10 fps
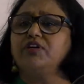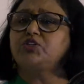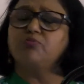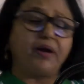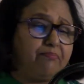
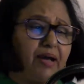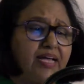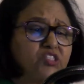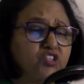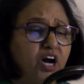to my
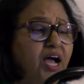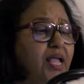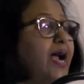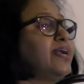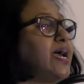master,
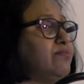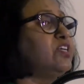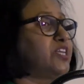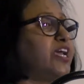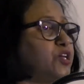and I will
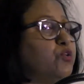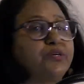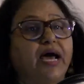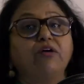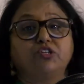take you
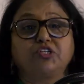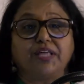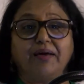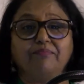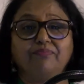down to
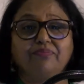them.